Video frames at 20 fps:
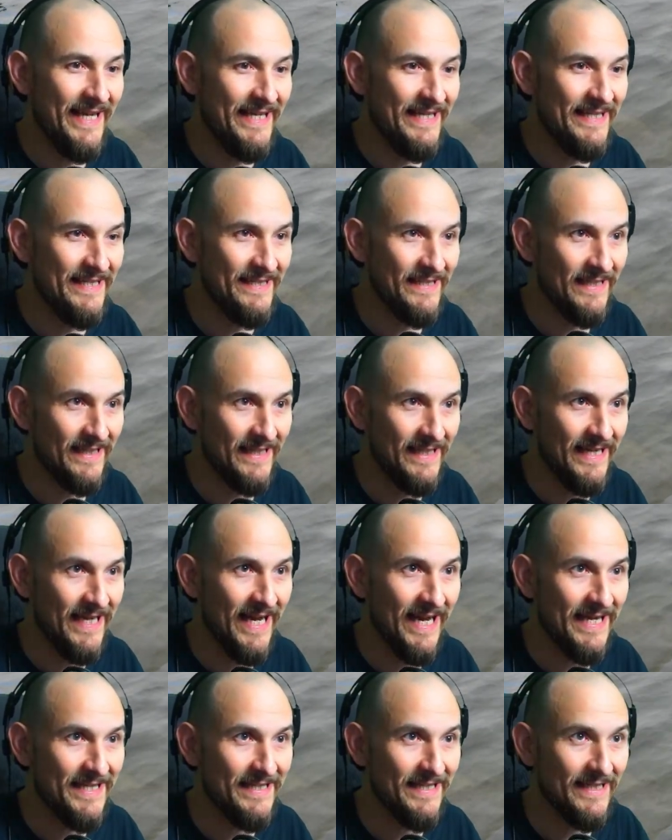And that's
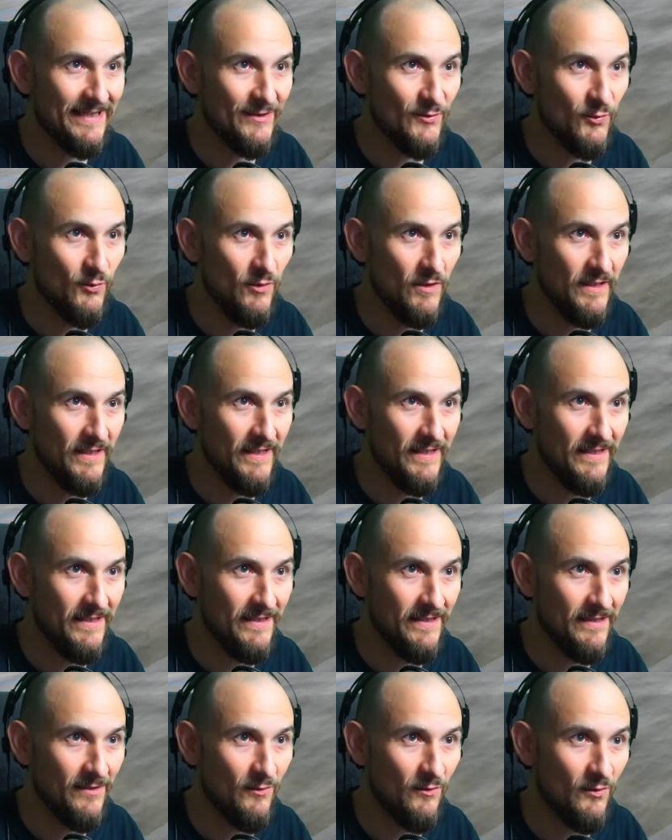something I don't want.
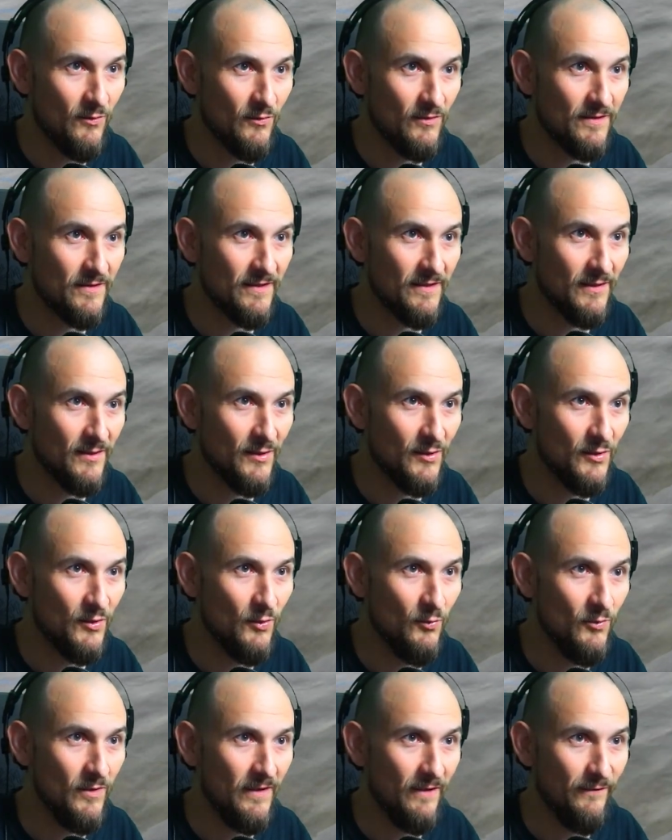What do we
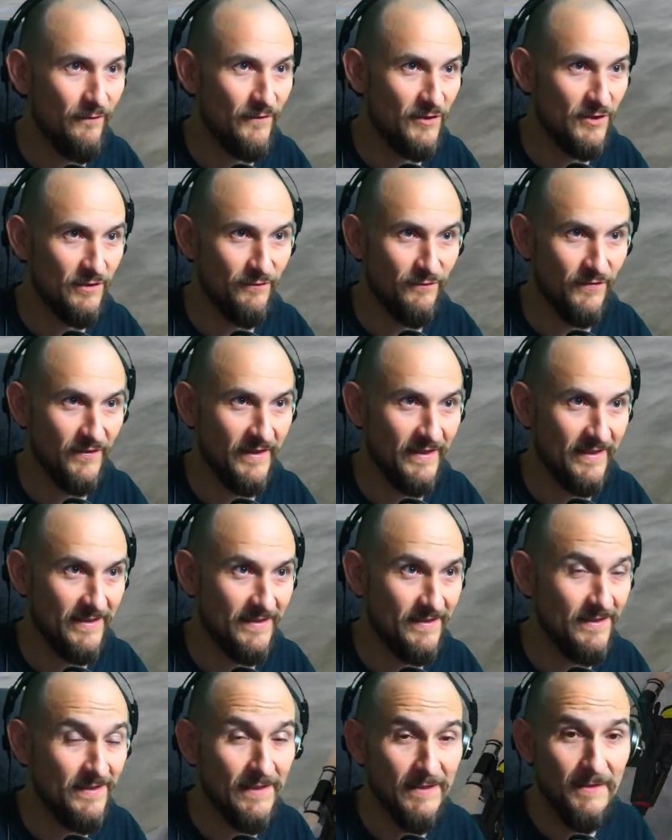have here now?
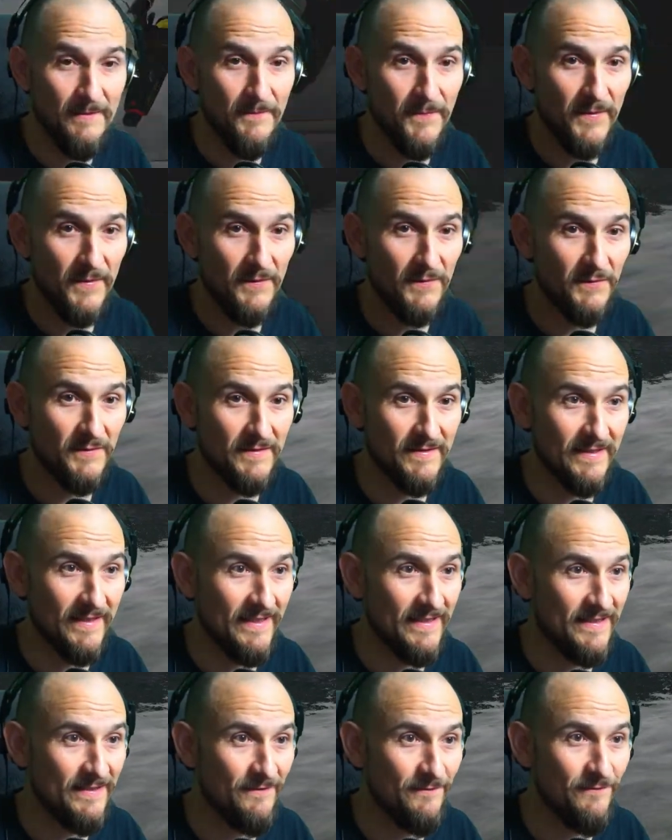Oh,
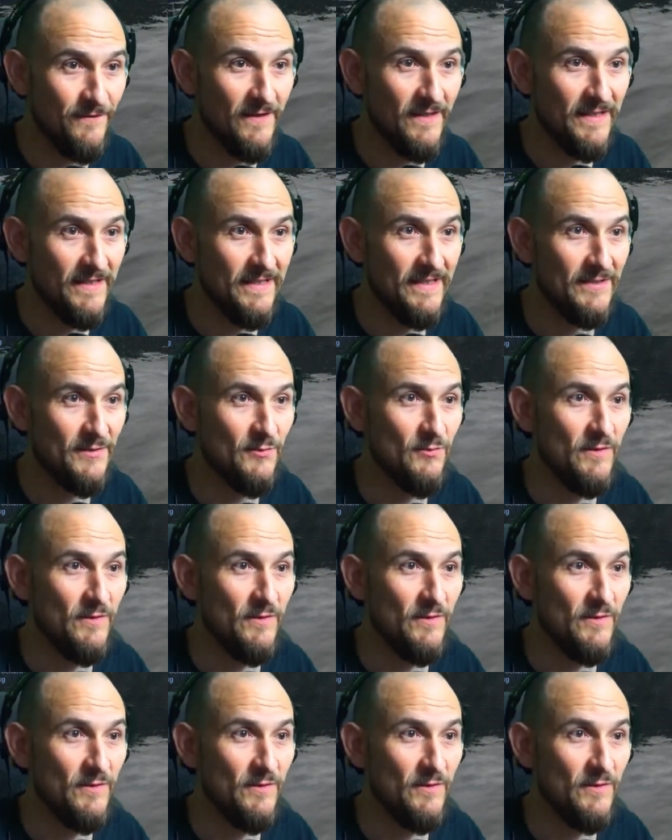again on bleak.